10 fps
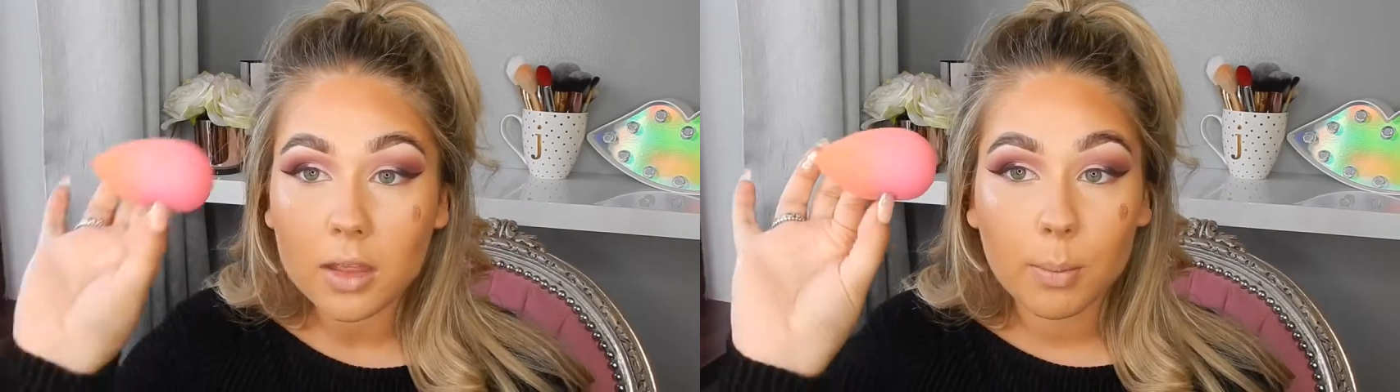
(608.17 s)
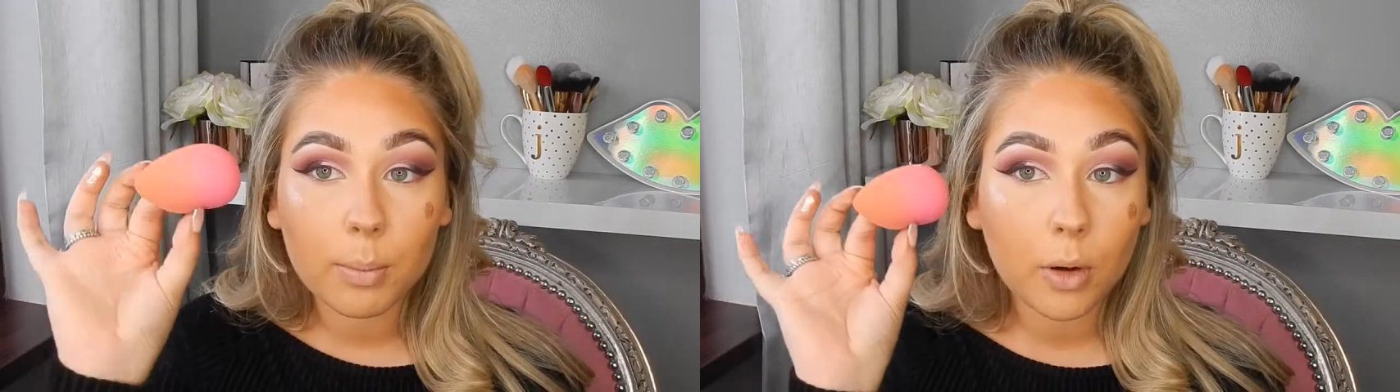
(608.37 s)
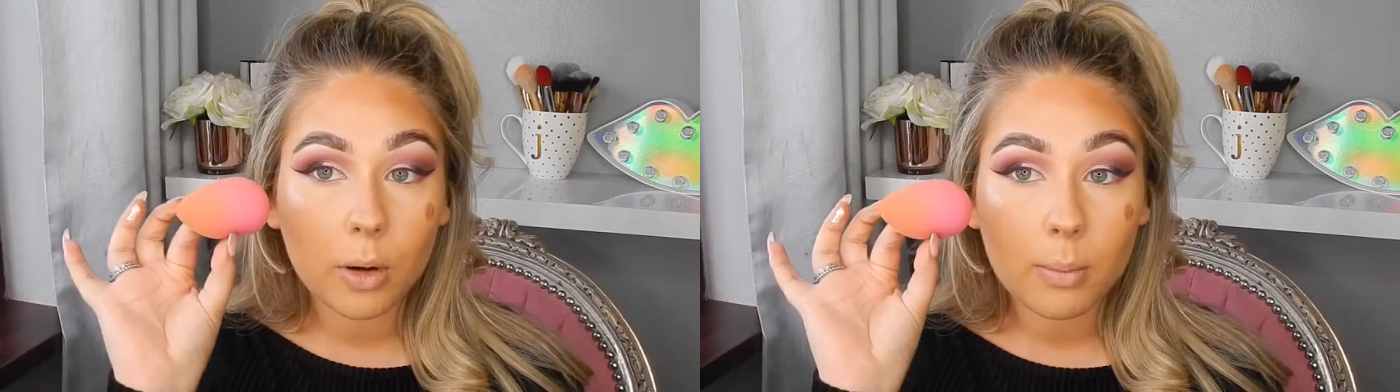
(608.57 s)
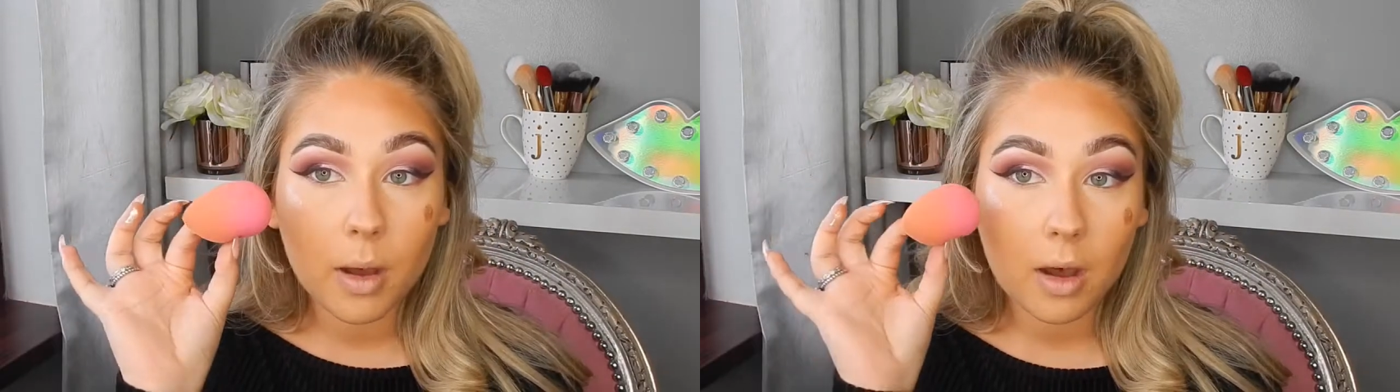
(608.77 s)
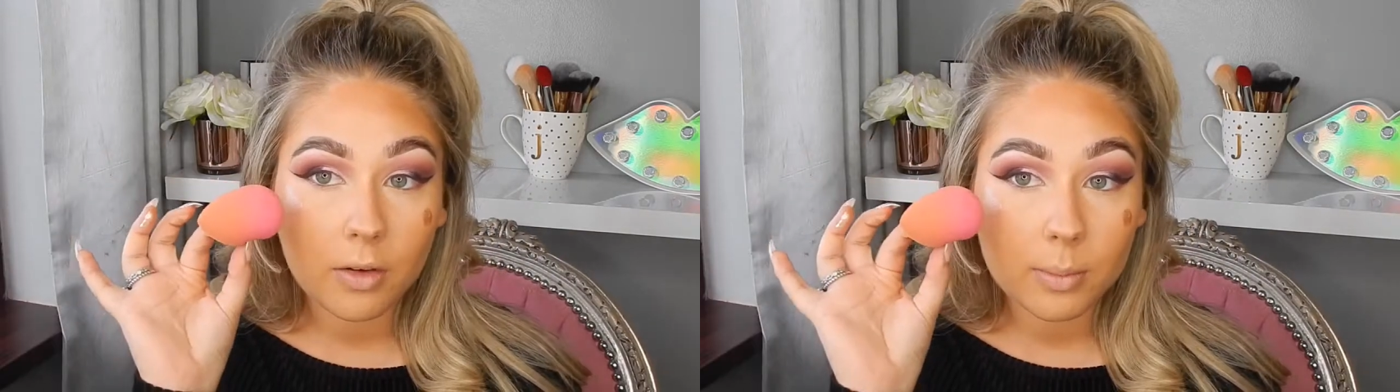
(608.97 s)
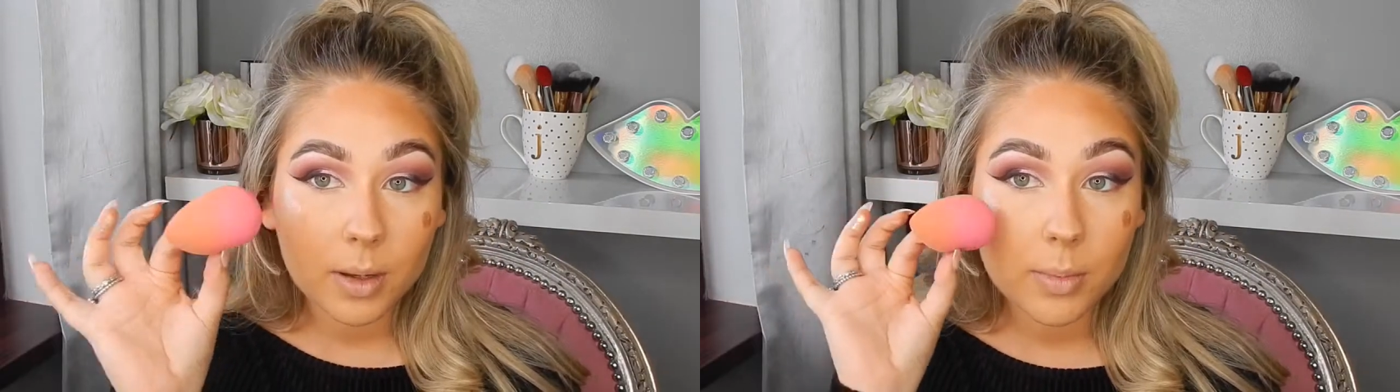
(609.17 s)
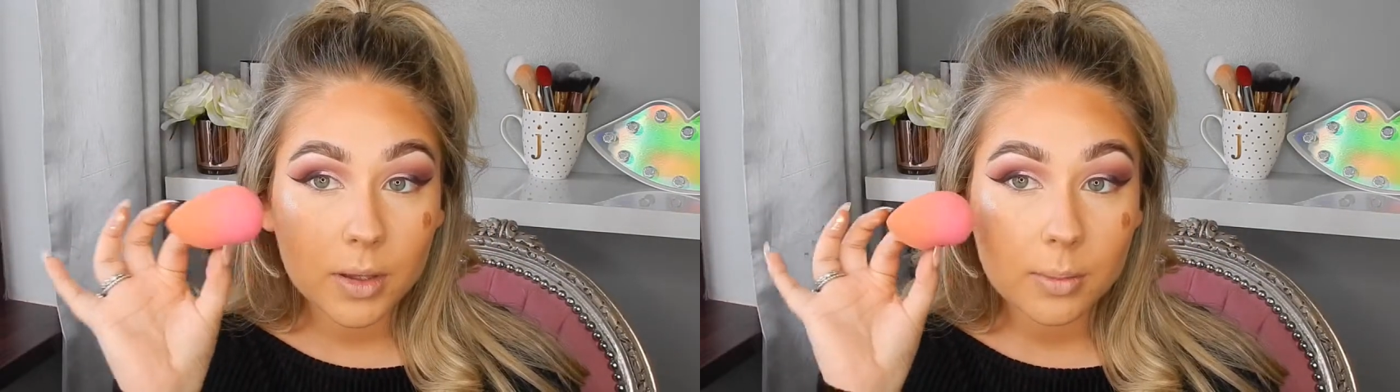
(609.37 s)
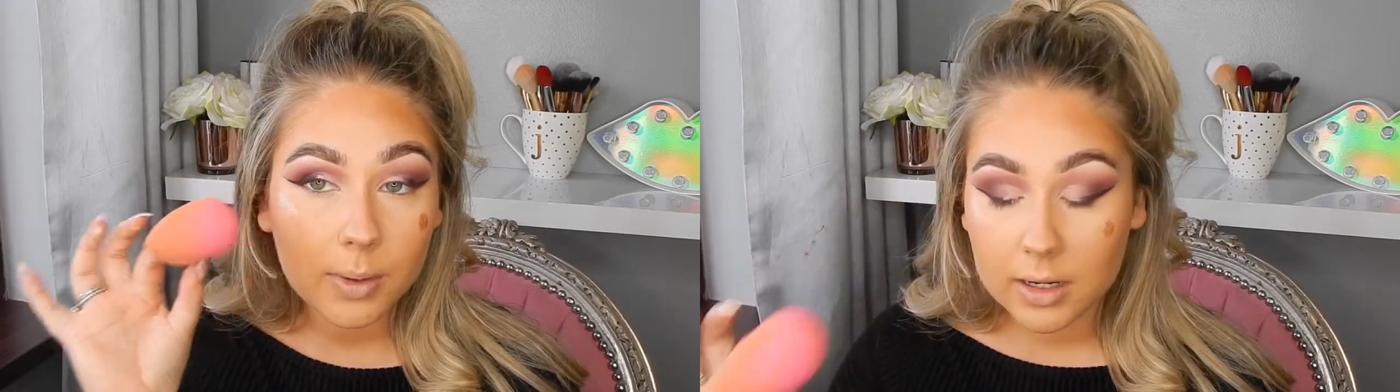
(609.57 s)
the bum of my
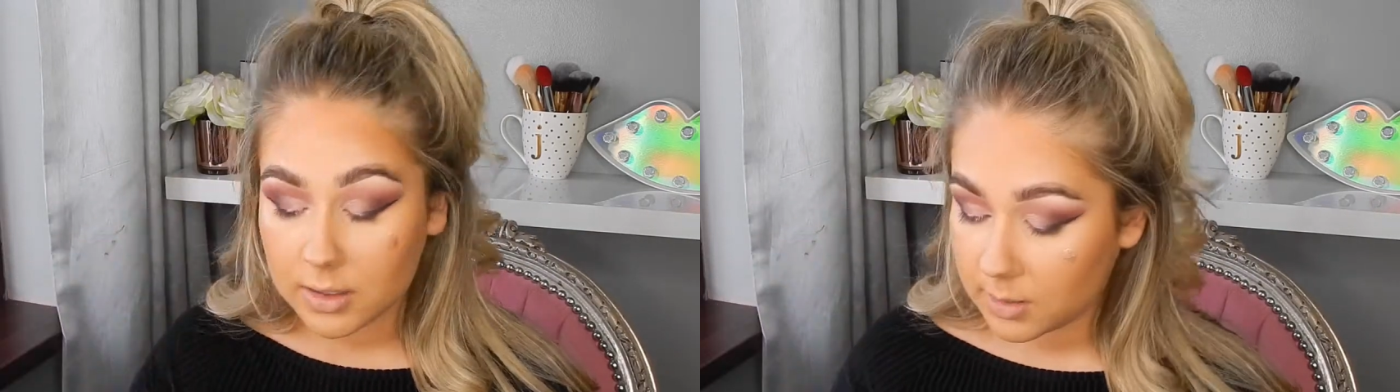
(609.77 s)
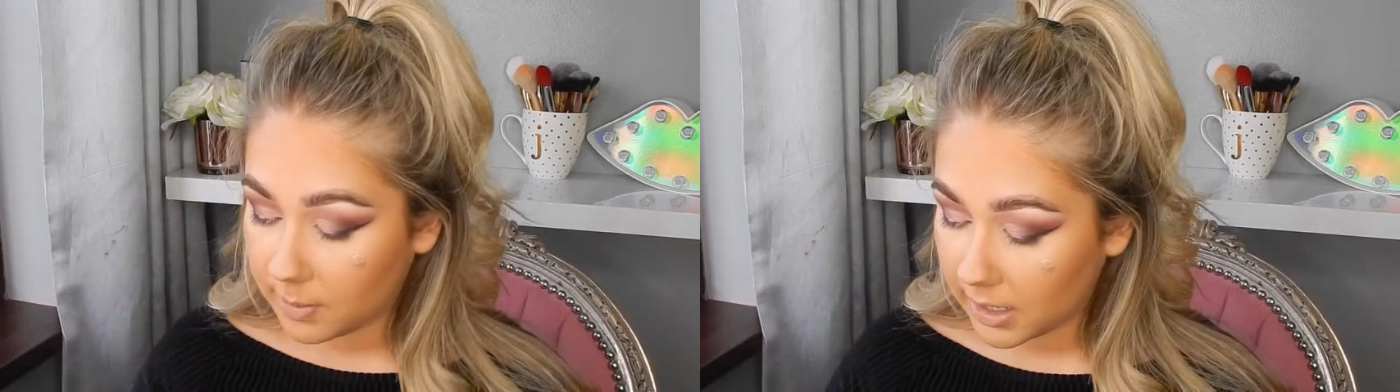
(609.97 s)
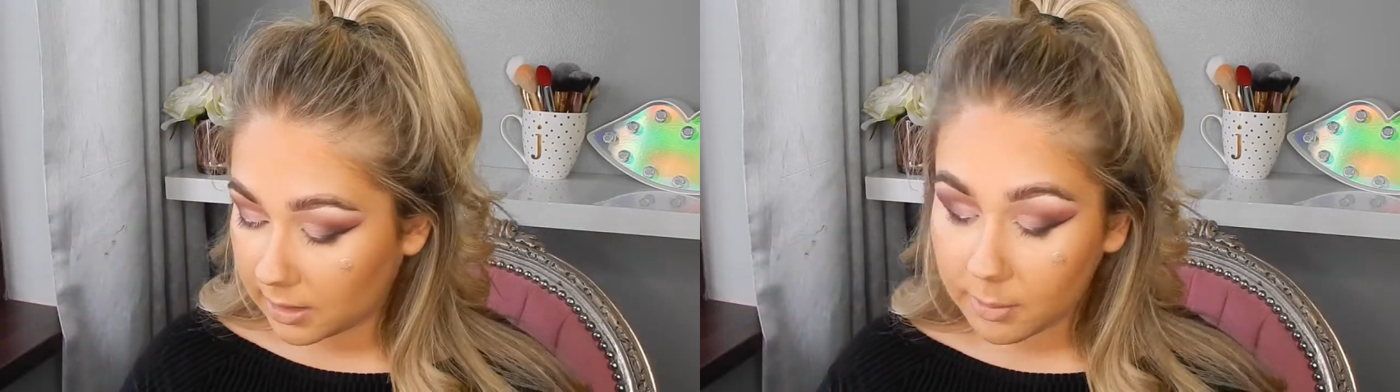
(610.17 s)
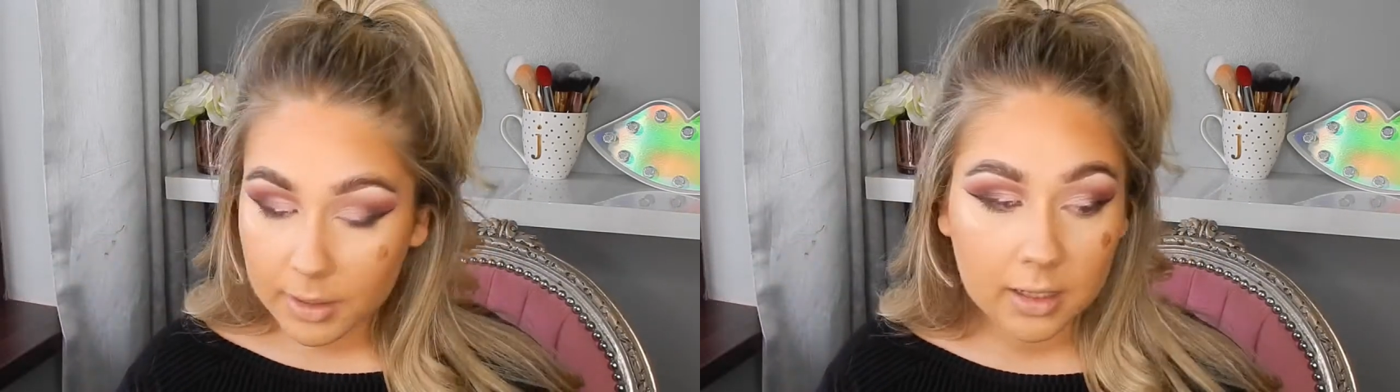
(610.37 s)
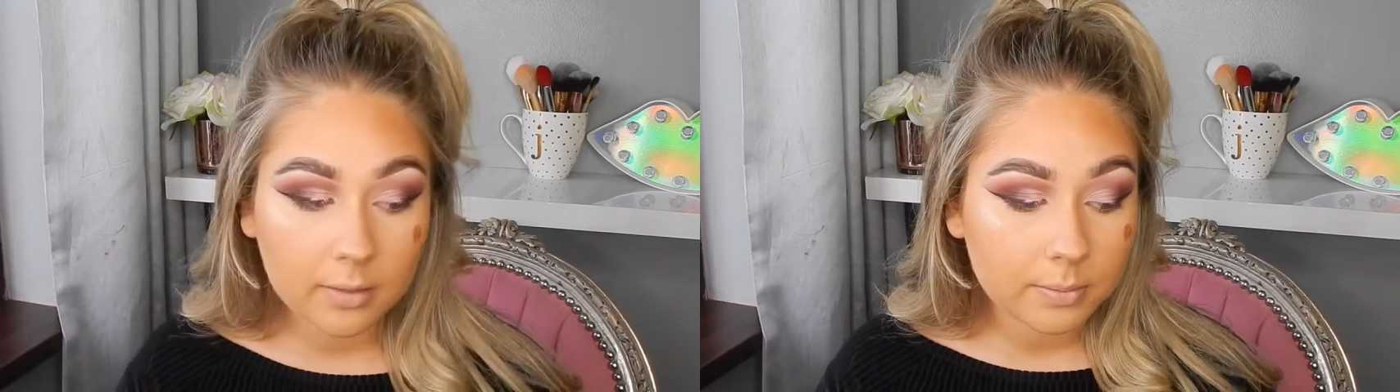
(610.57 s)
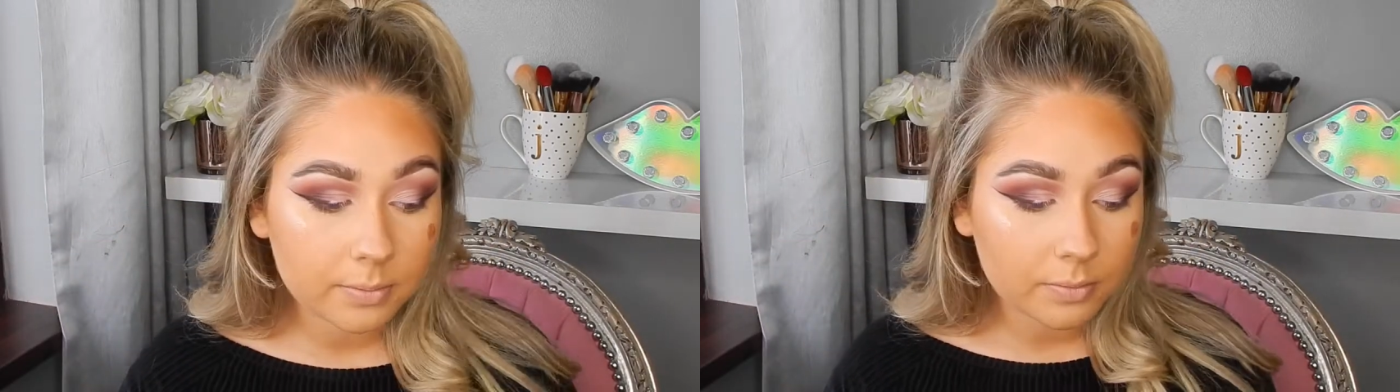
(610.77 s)
beauty blender to blend them in.